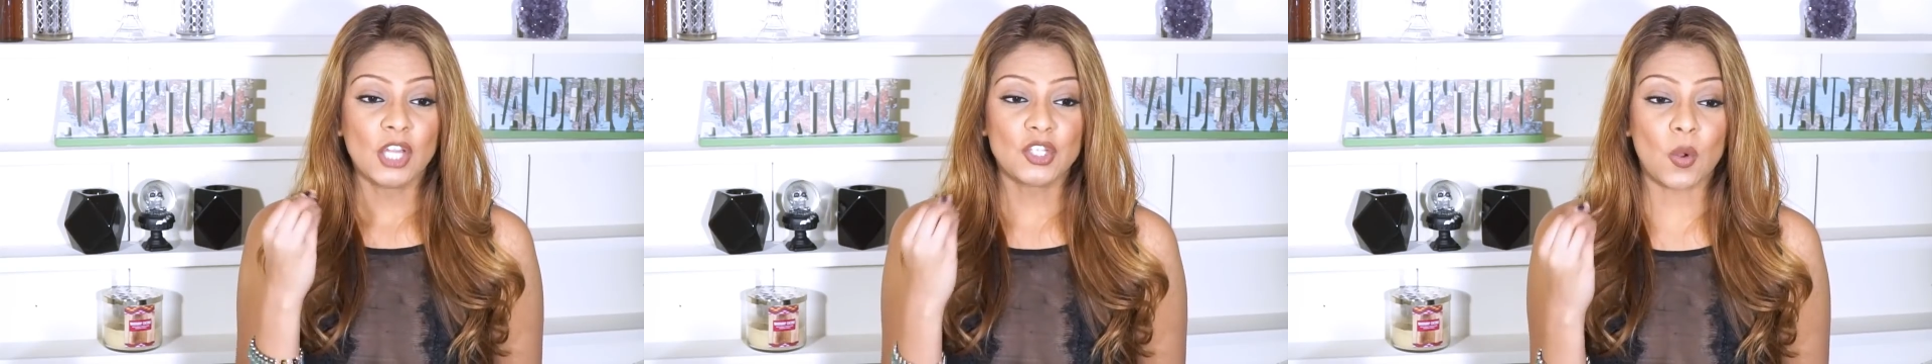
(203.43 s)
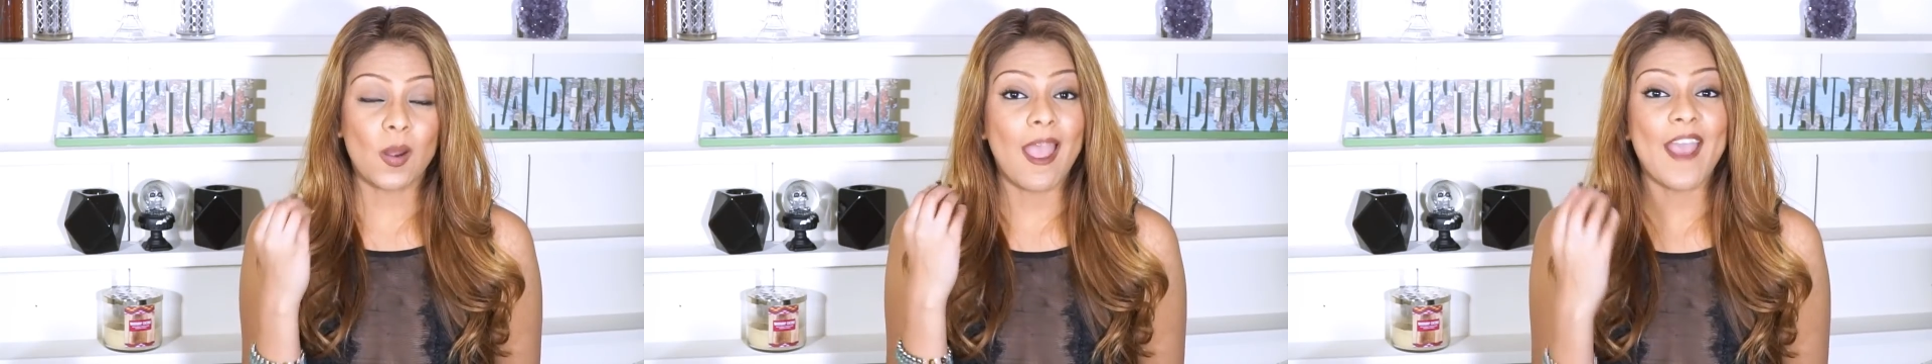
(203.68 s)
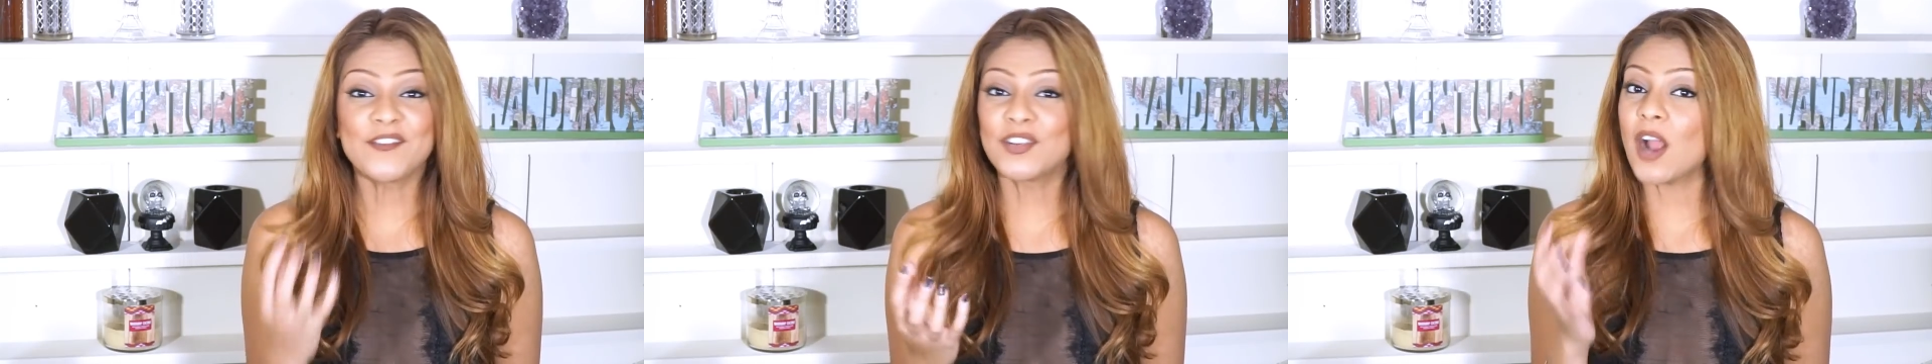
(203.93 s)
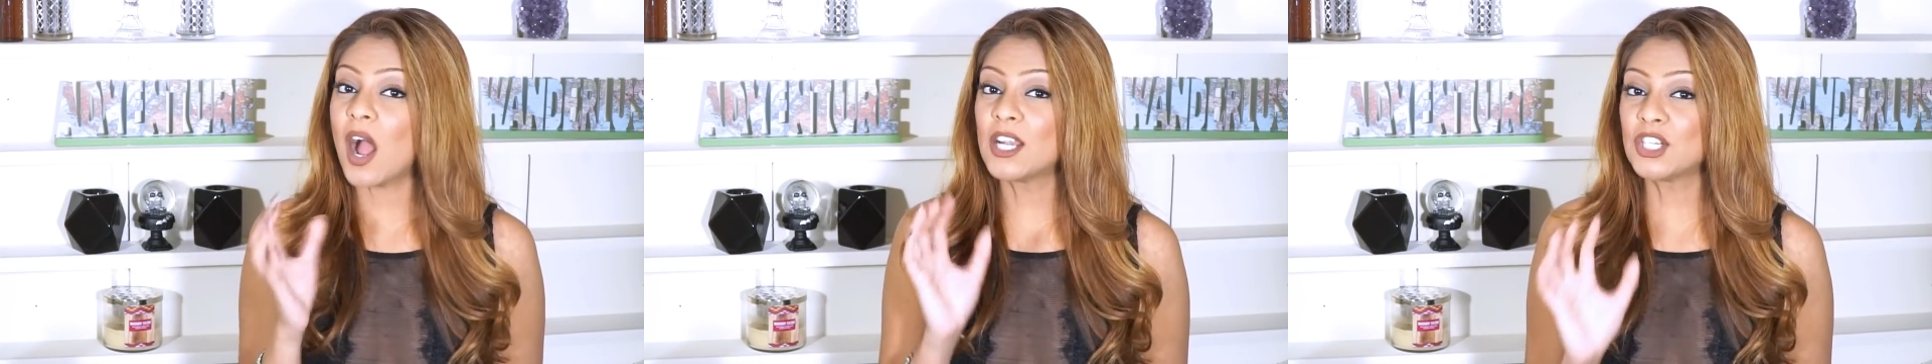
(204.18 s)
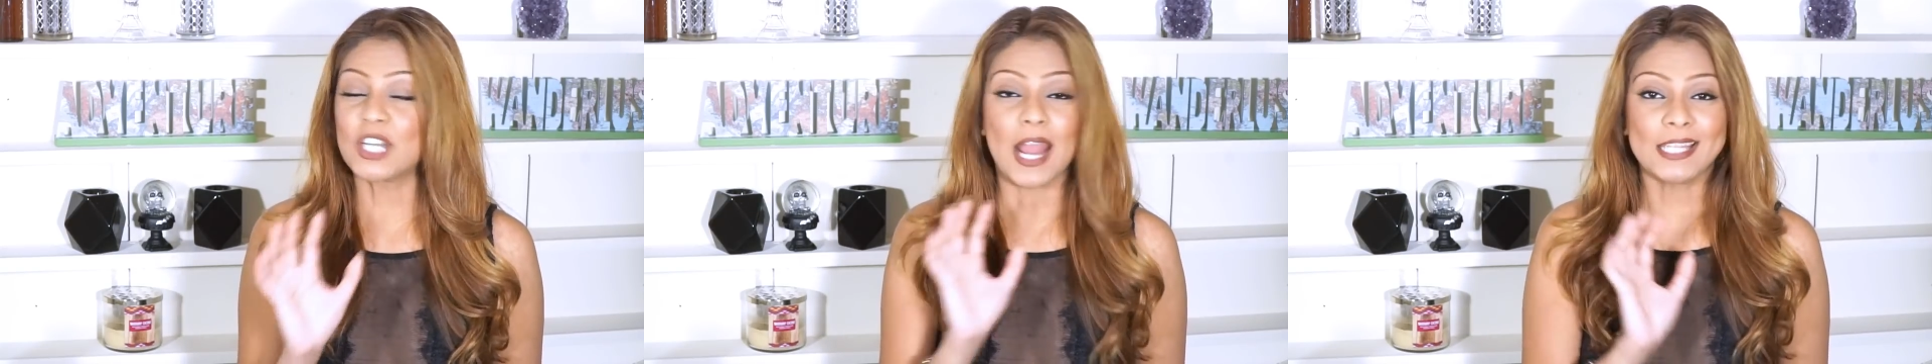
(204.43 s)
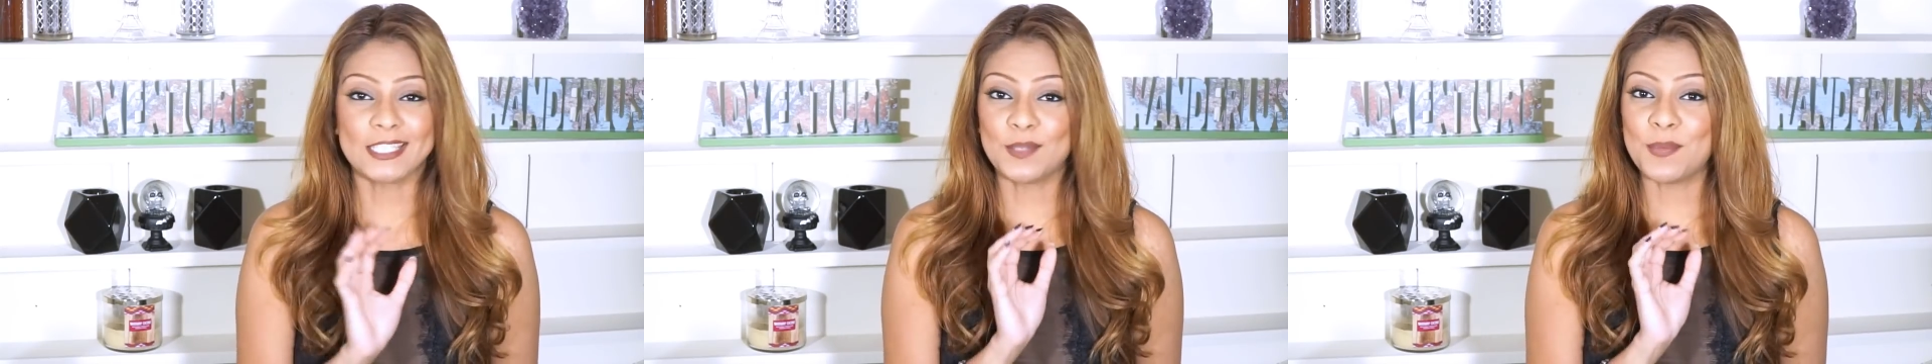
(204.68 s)
Don't ever
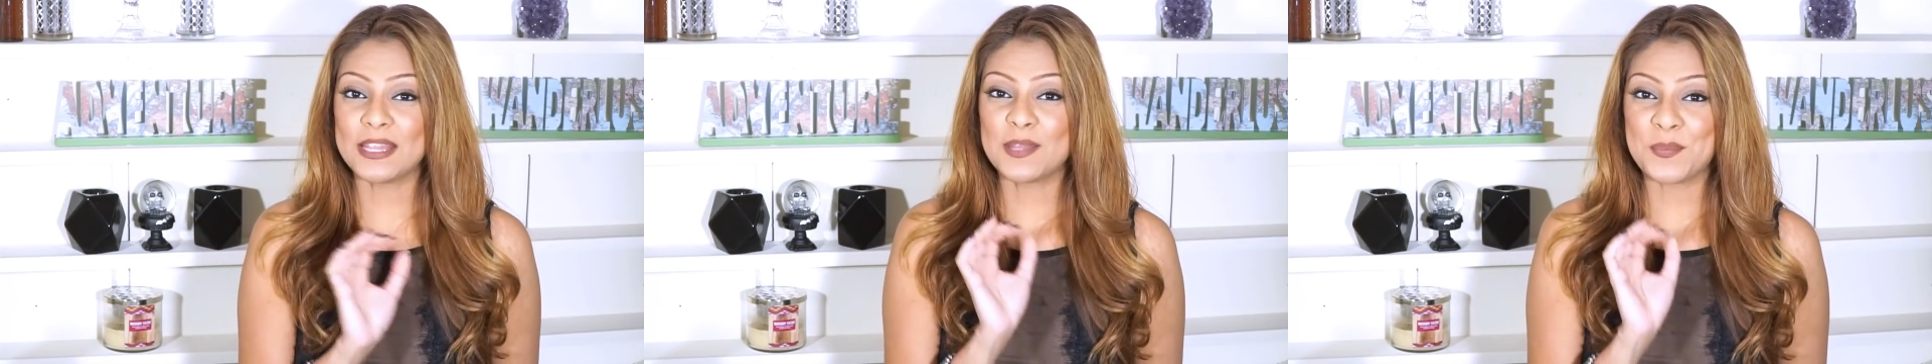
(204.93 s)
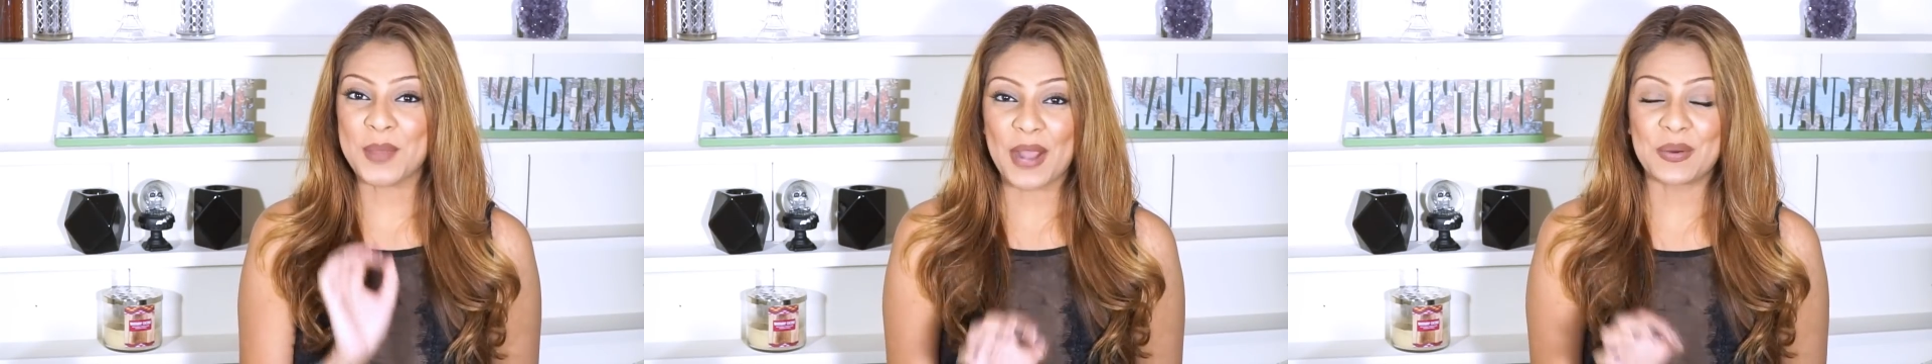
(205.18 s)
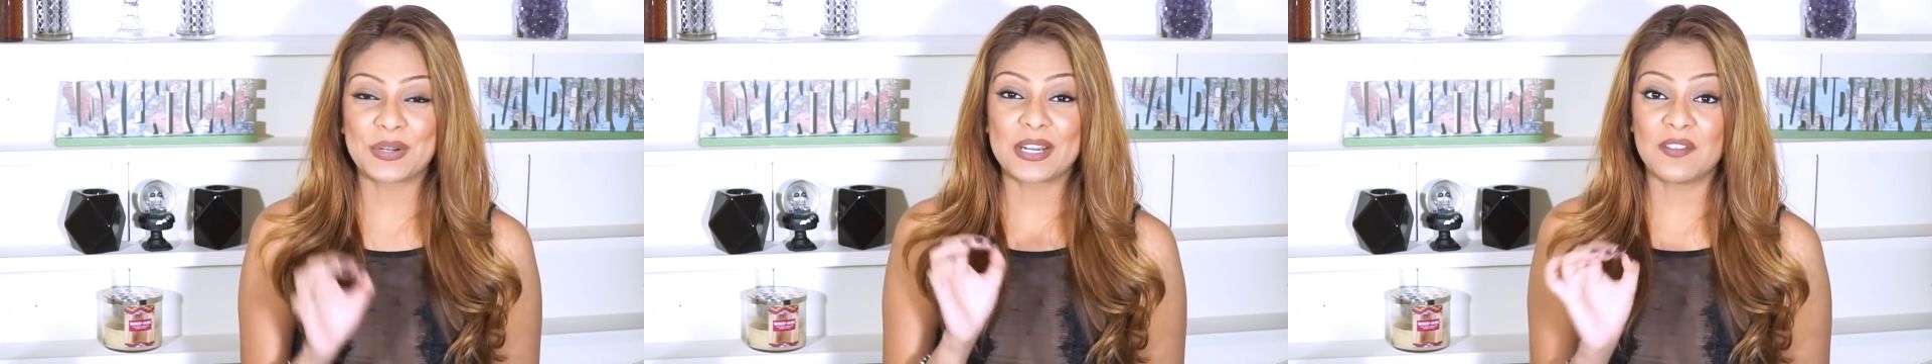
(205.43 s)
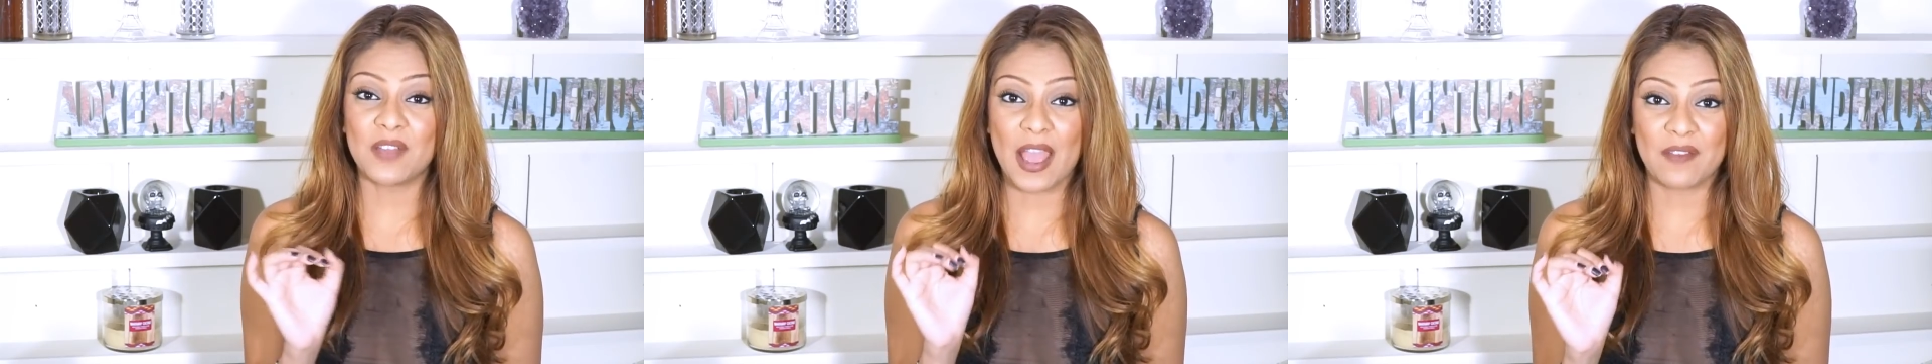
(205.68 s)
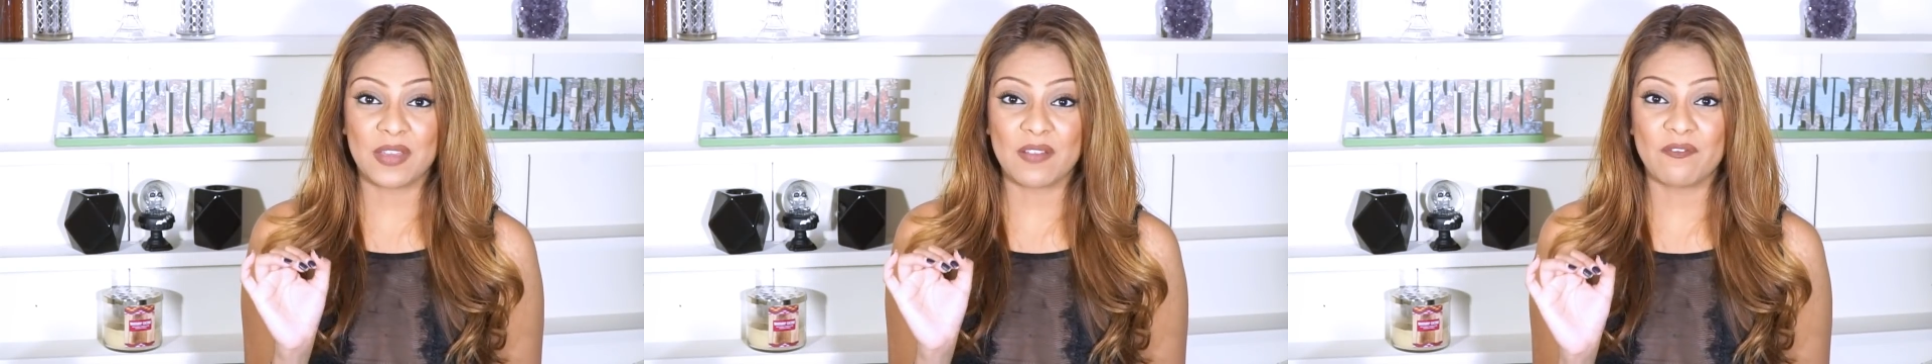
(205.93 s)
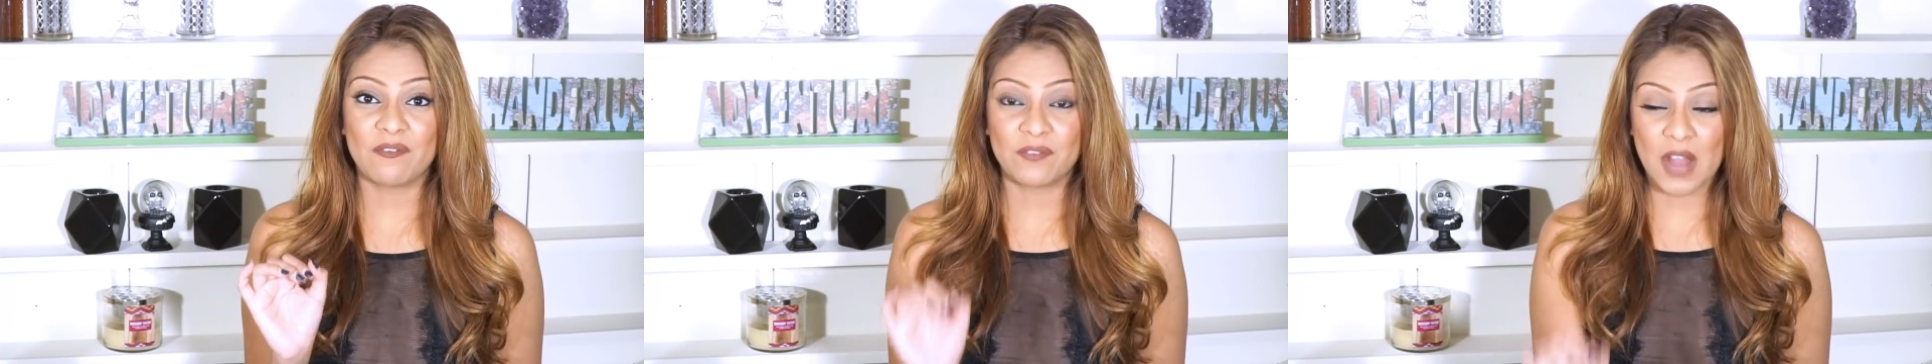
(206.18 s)
underestimate the power of having